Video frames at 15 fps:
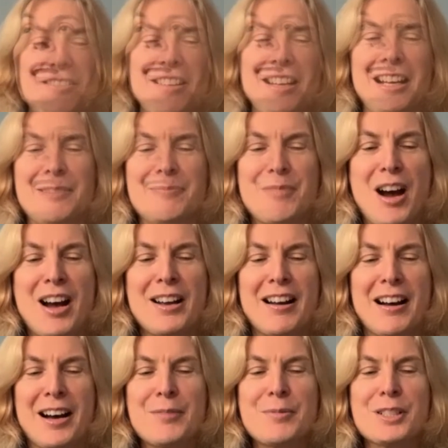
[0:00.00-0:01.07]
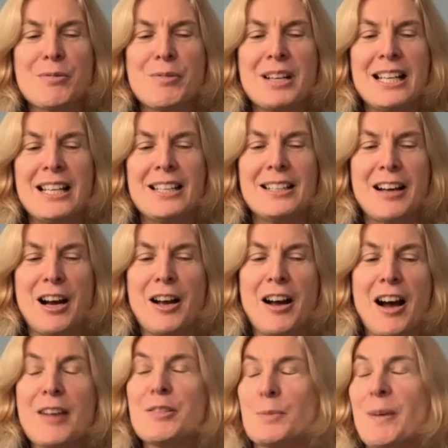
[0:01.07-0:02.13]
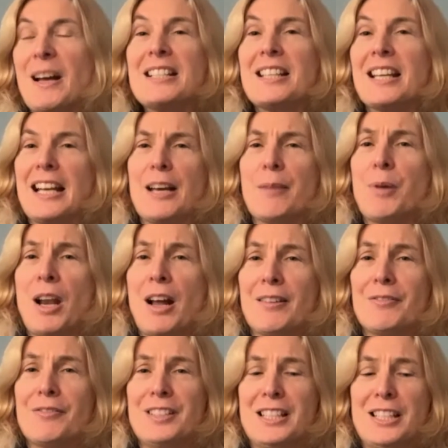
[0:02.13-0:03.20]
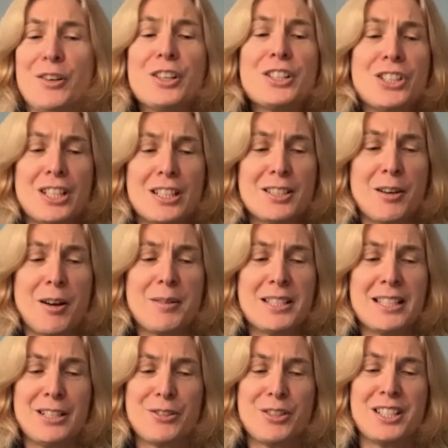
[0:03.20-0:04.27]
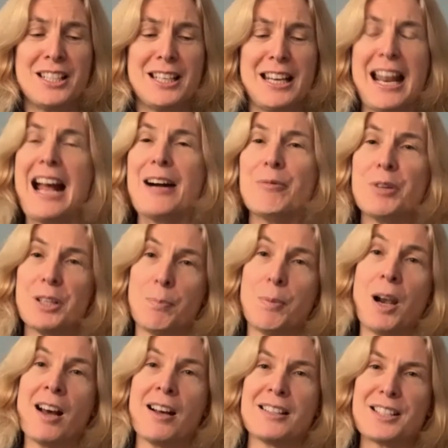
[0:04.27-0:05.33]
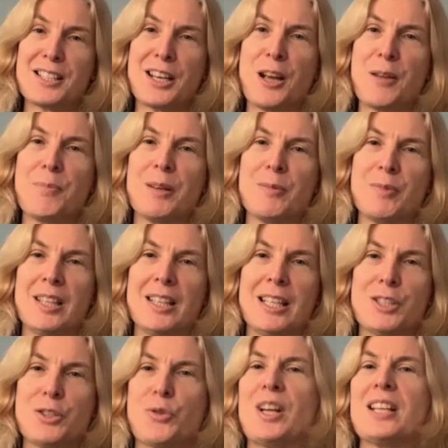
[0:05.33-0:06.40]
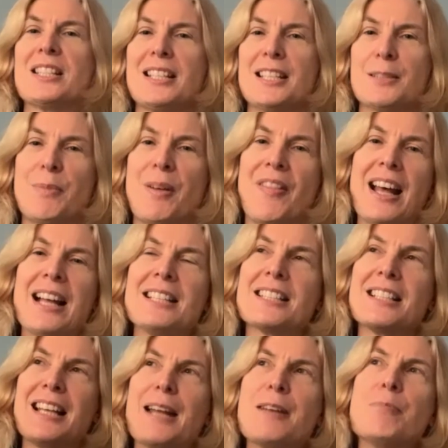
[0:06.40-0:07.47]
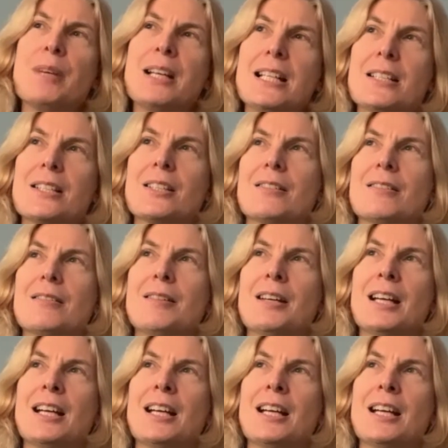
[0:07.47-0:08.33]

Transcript: um, I, I, was really, I, I, was basically a plant physiologist. So I was interested in how were the plants coping with these stresses. But that's led me to